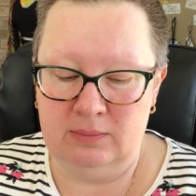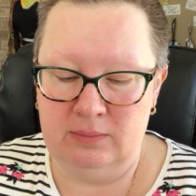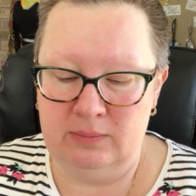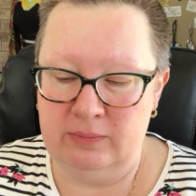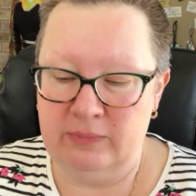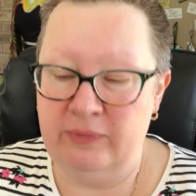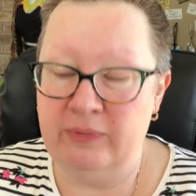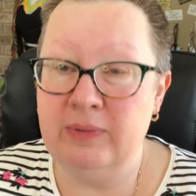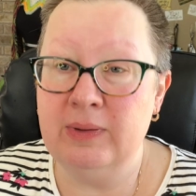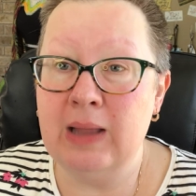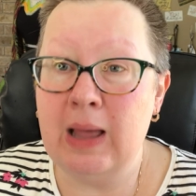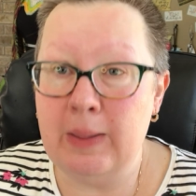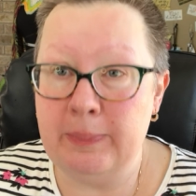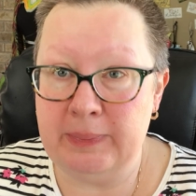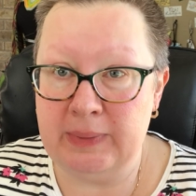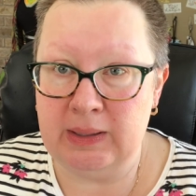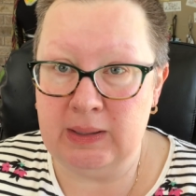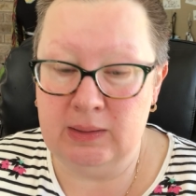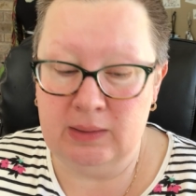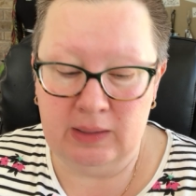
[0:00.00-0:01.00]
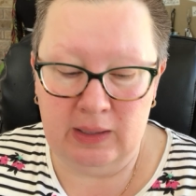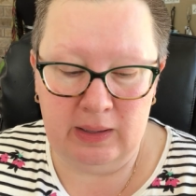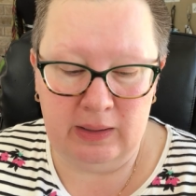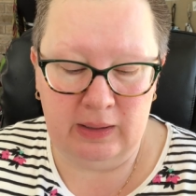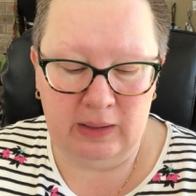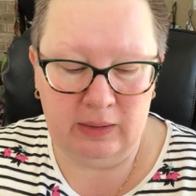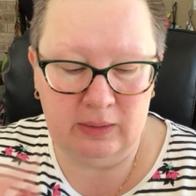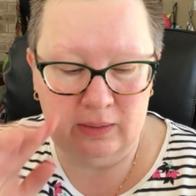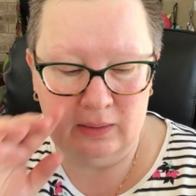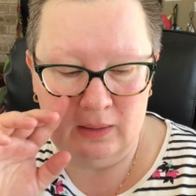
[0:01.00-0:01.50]
floppy in
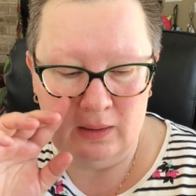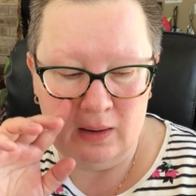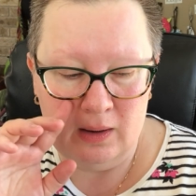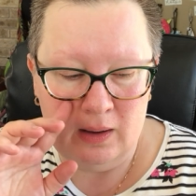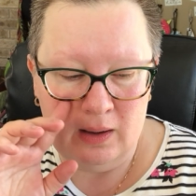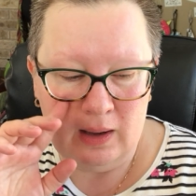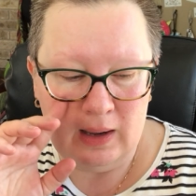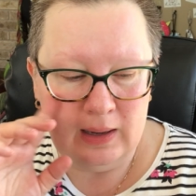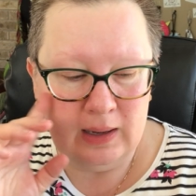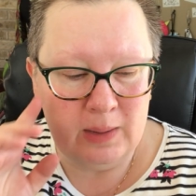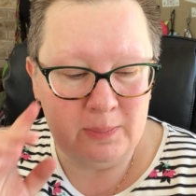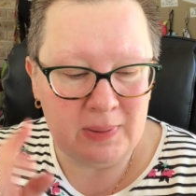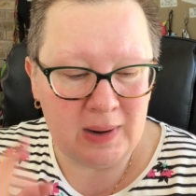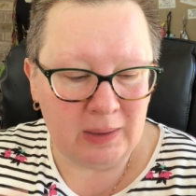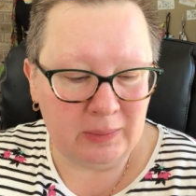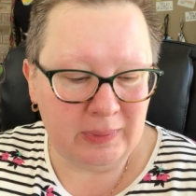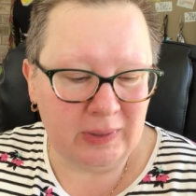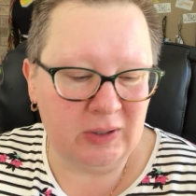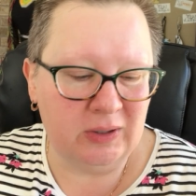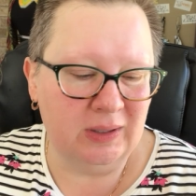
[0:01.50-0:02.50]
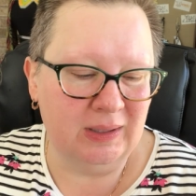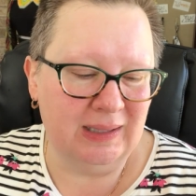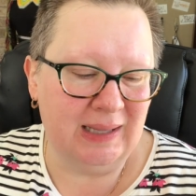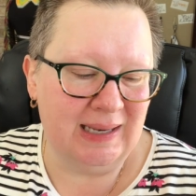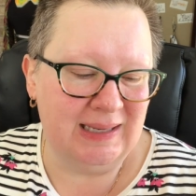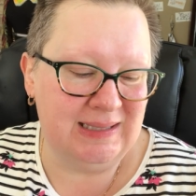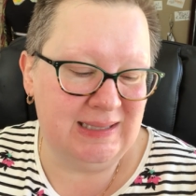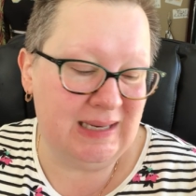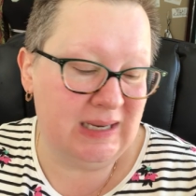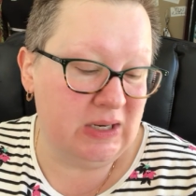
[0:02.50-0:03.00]
there. And I probably could have
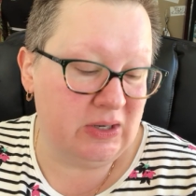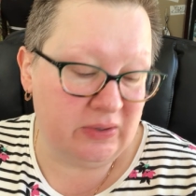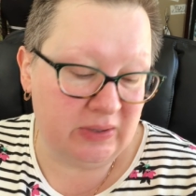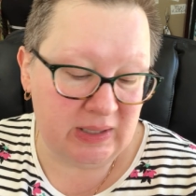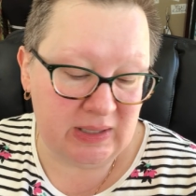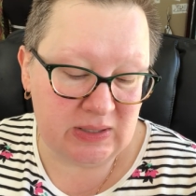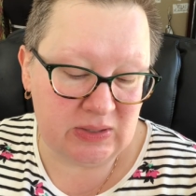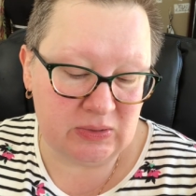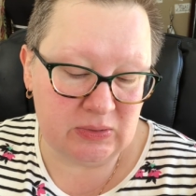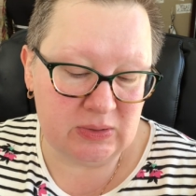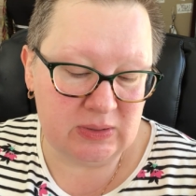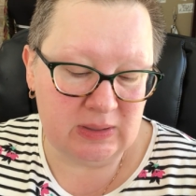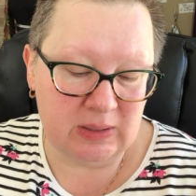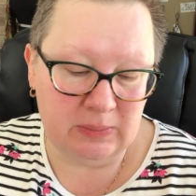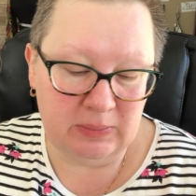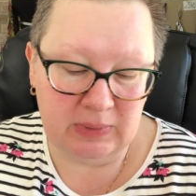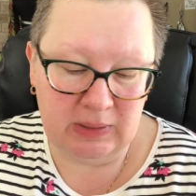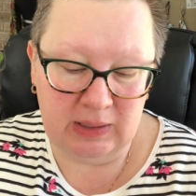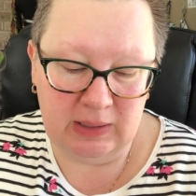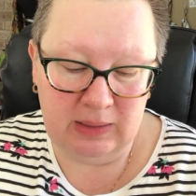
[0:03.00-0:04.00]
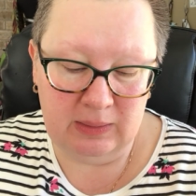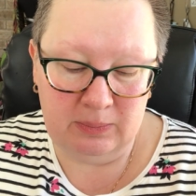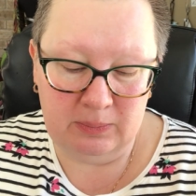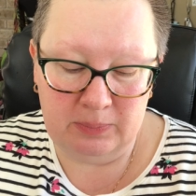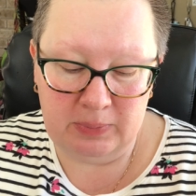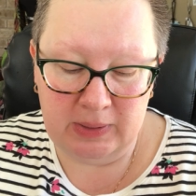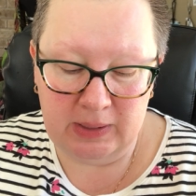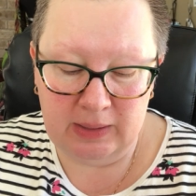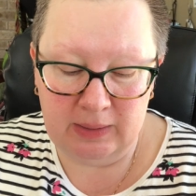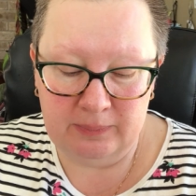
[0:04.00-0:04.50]
like decreased or something,
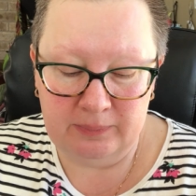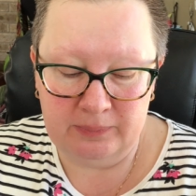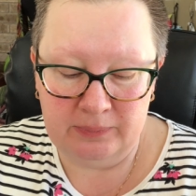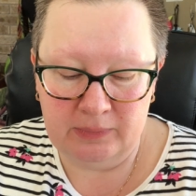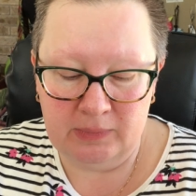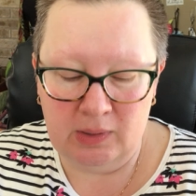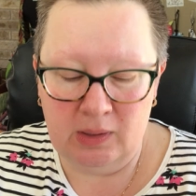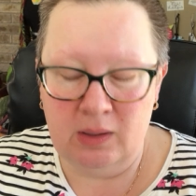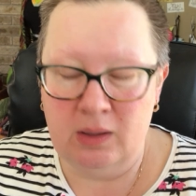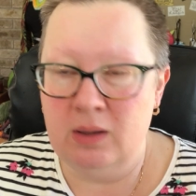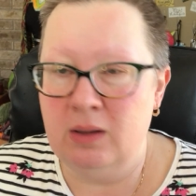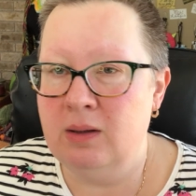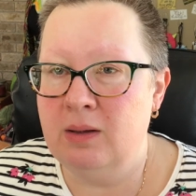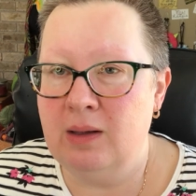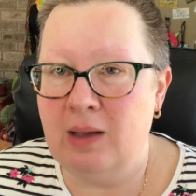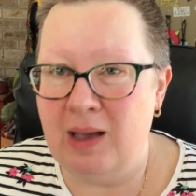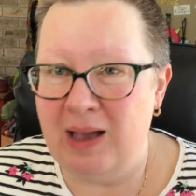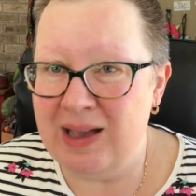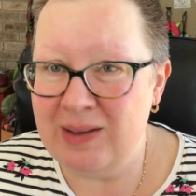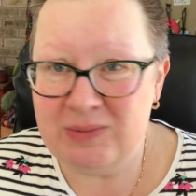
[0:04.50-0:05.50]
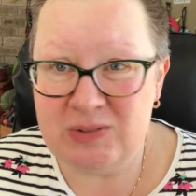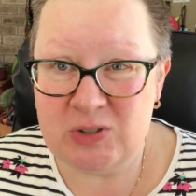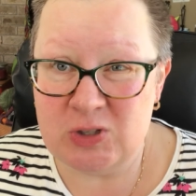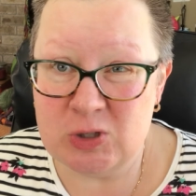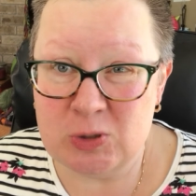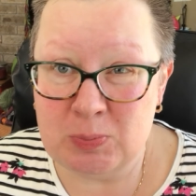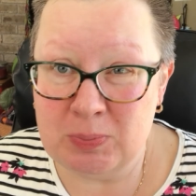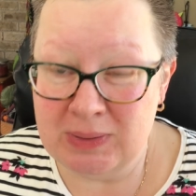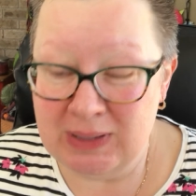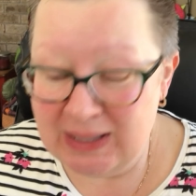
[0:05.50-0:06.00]
but I was
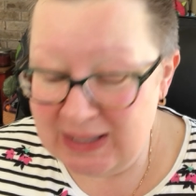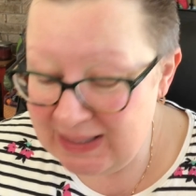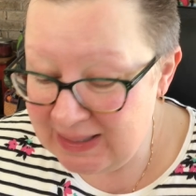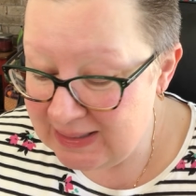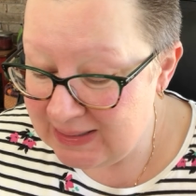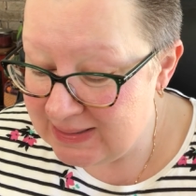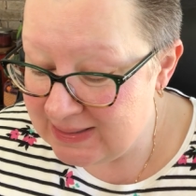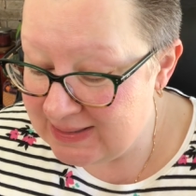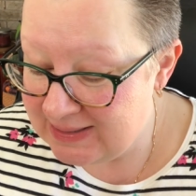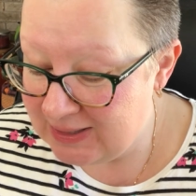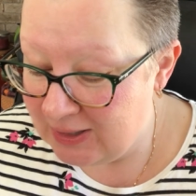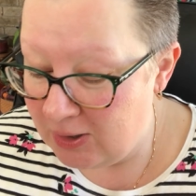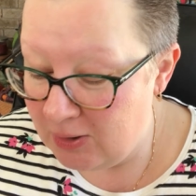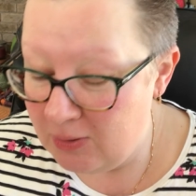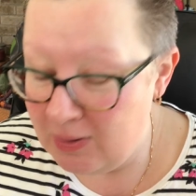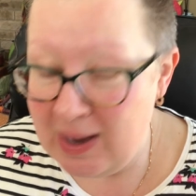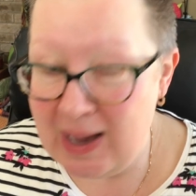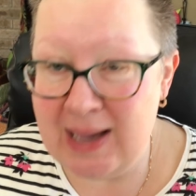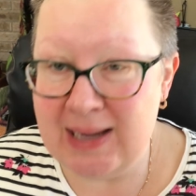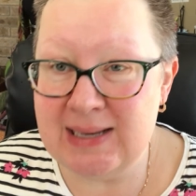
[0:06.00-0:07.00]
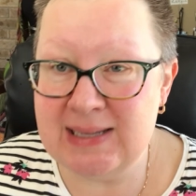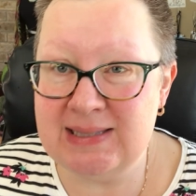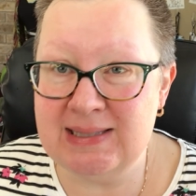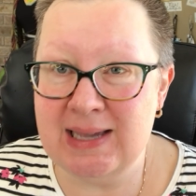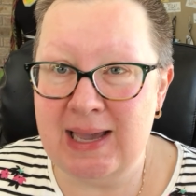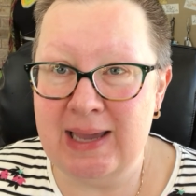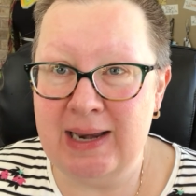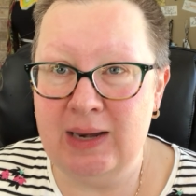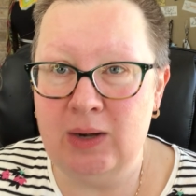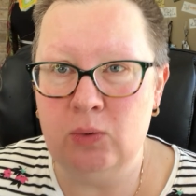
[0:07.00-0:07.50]
just playing, so I
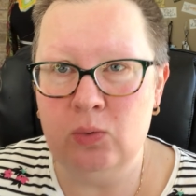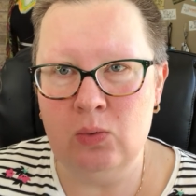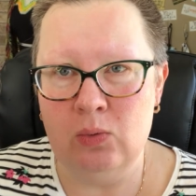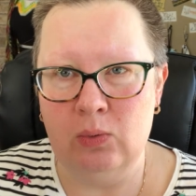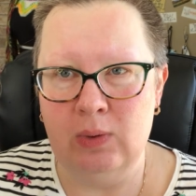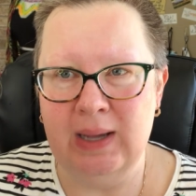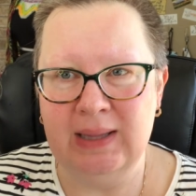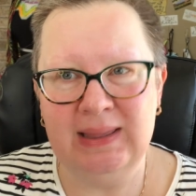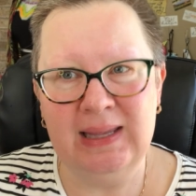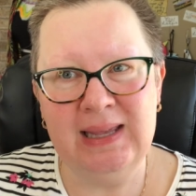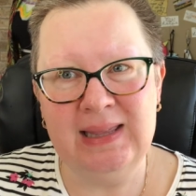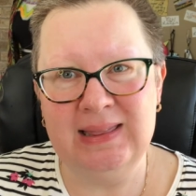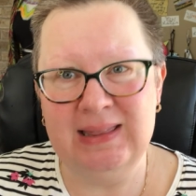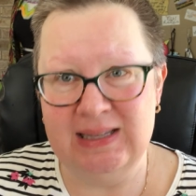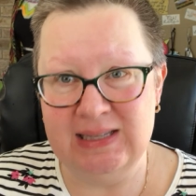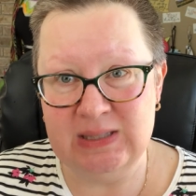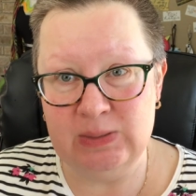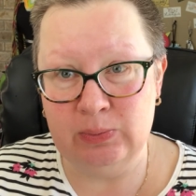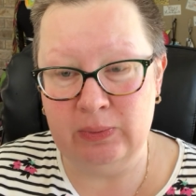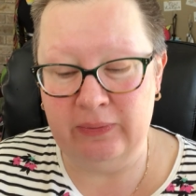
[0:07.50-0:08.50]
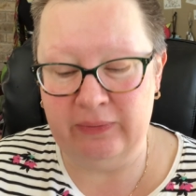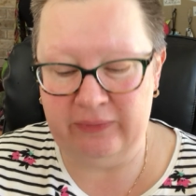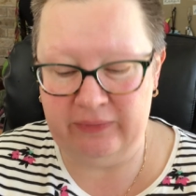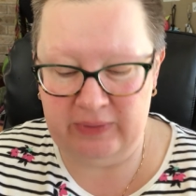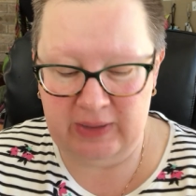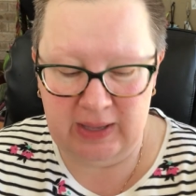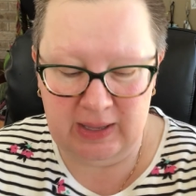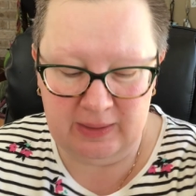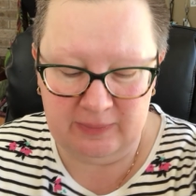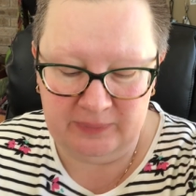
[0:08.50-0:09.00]
decided, ooh, I think this will
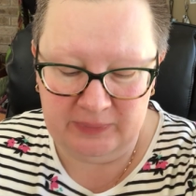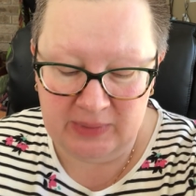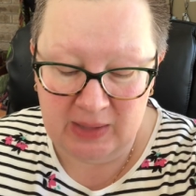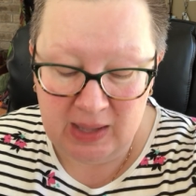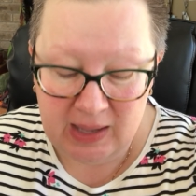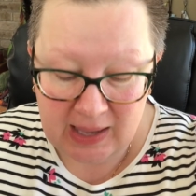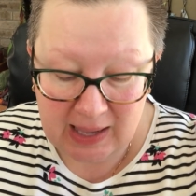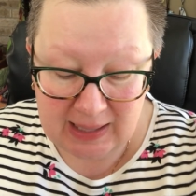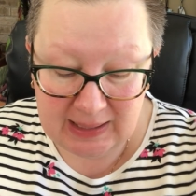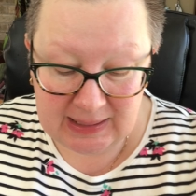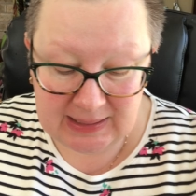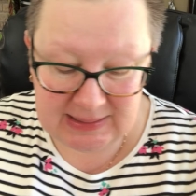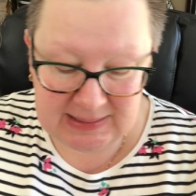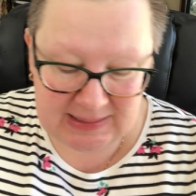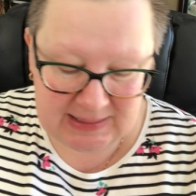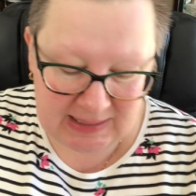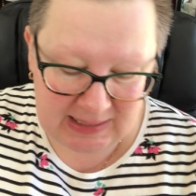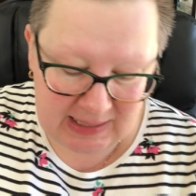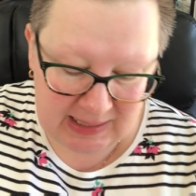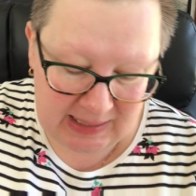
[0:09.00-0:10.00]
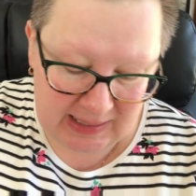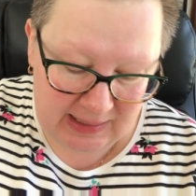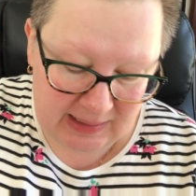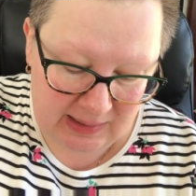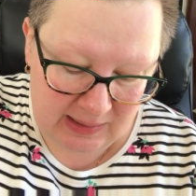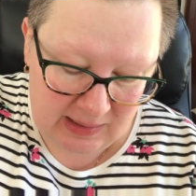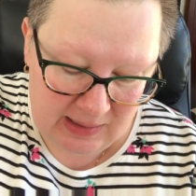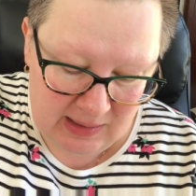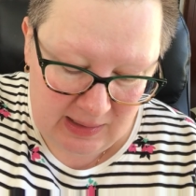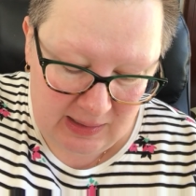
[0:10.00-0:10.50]
fit, and it did.
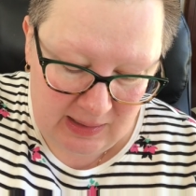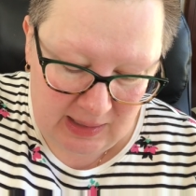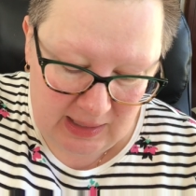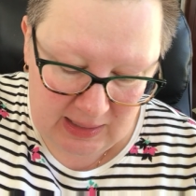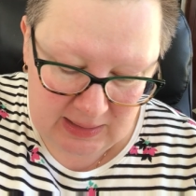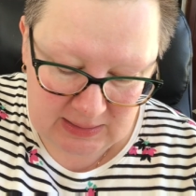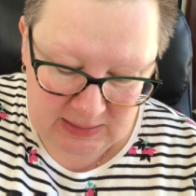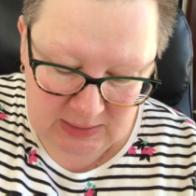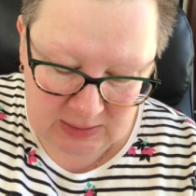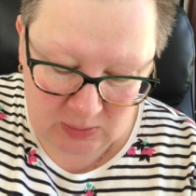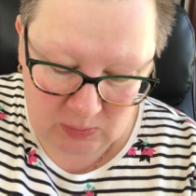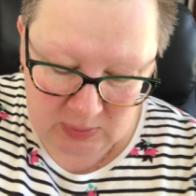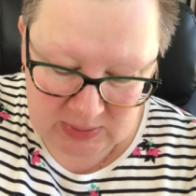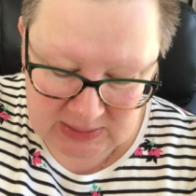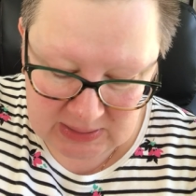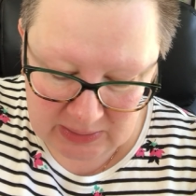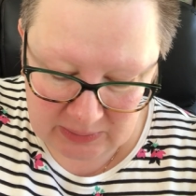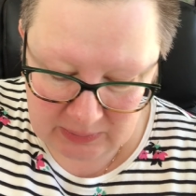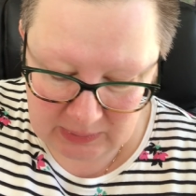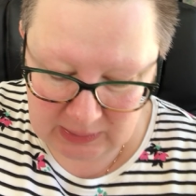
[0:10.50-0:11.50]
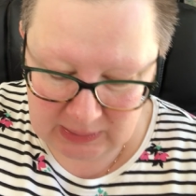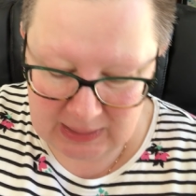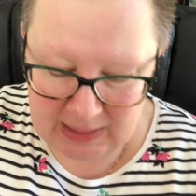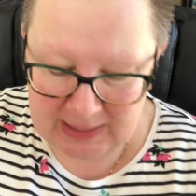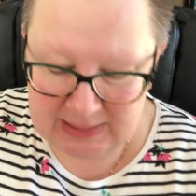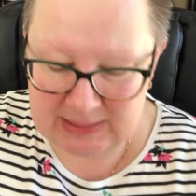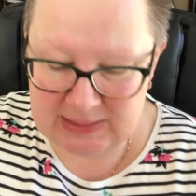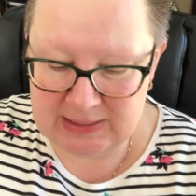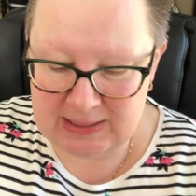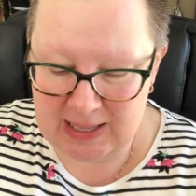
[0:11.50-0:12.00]
And so once I
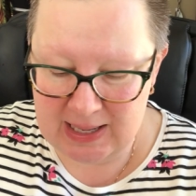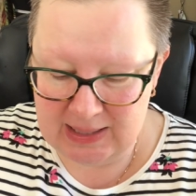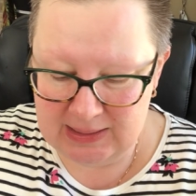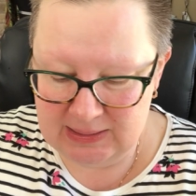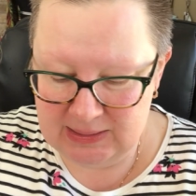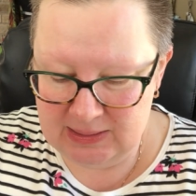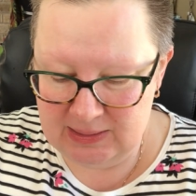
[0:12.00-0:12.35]
realized that,